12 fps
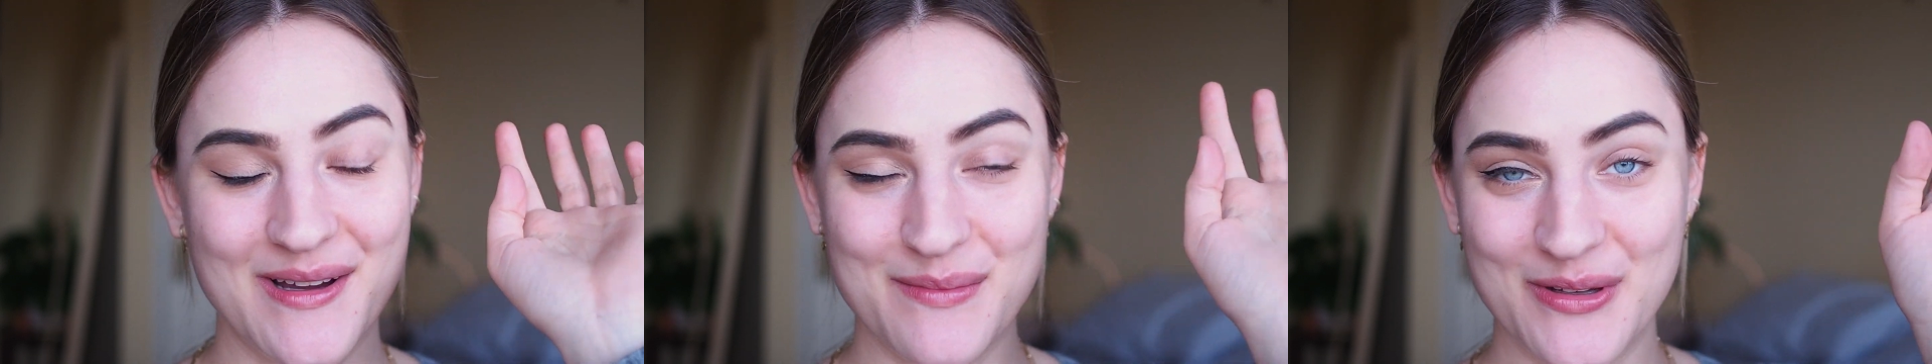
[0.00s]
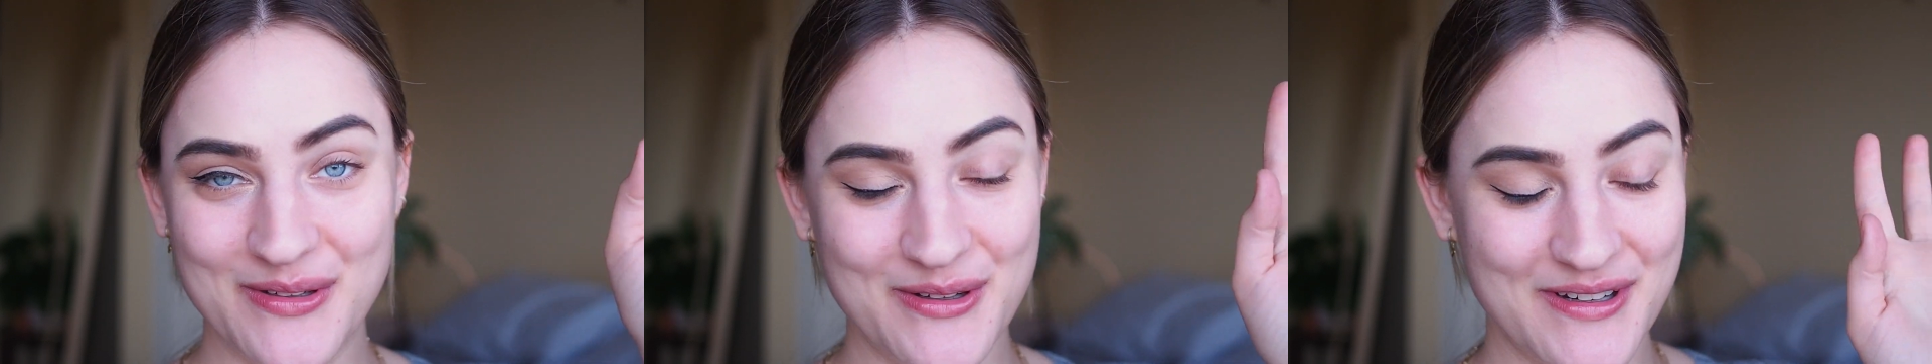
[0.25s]
I'm
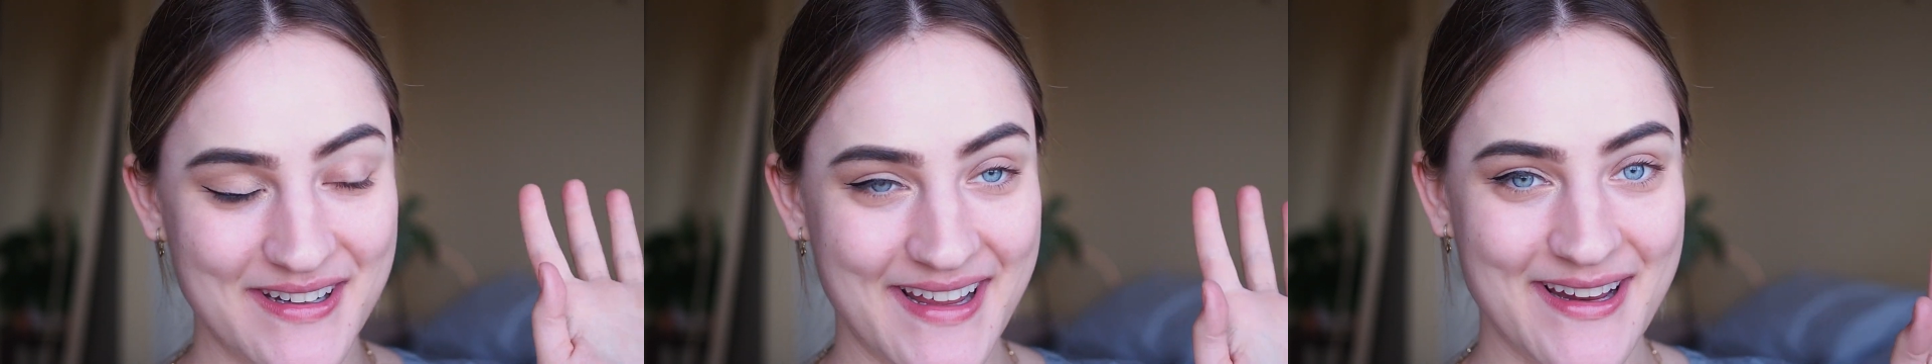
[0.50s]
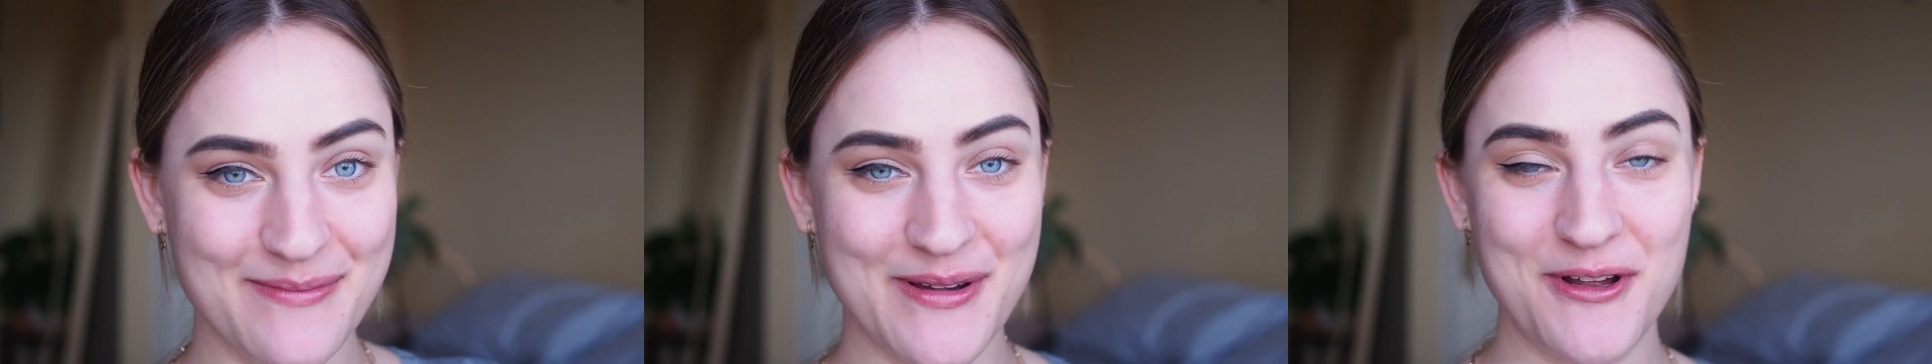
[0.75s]
not good at
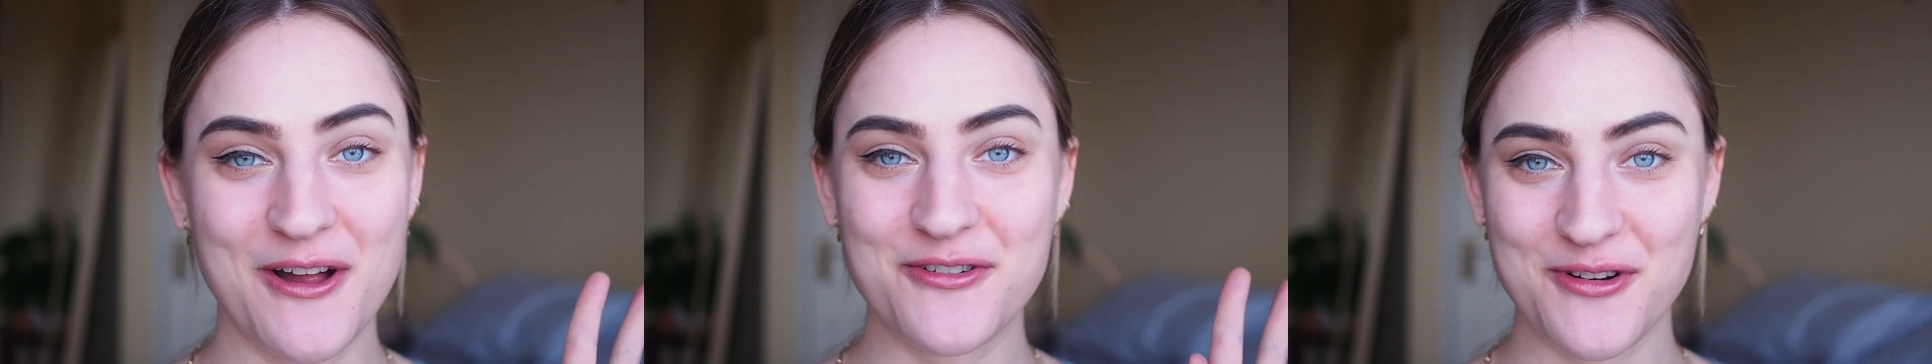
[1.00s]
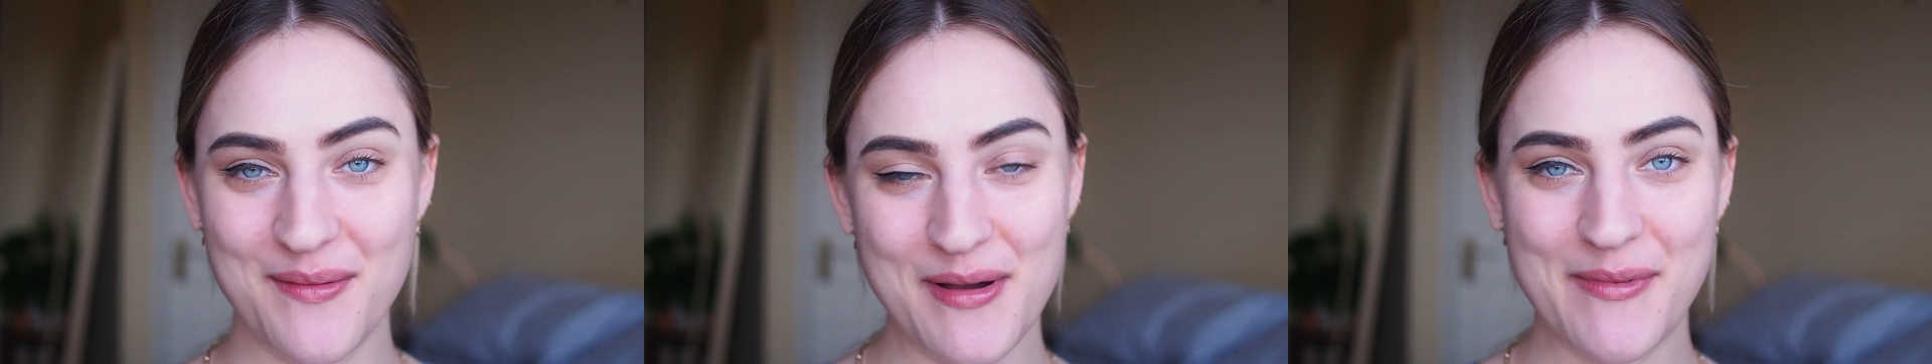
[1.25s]
that, but I'll
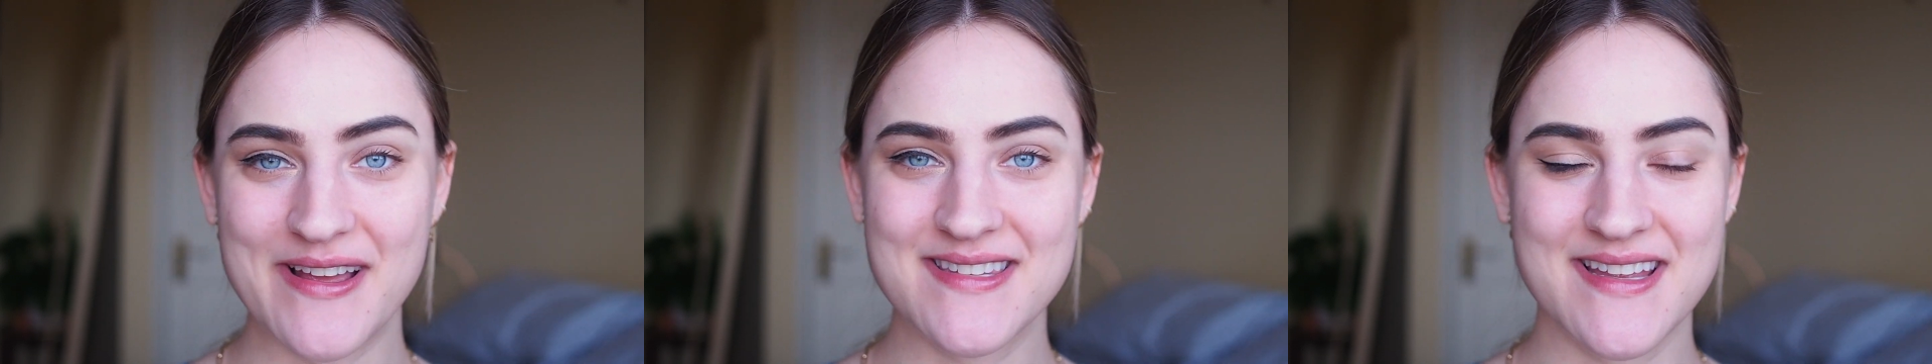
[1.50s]
try my best,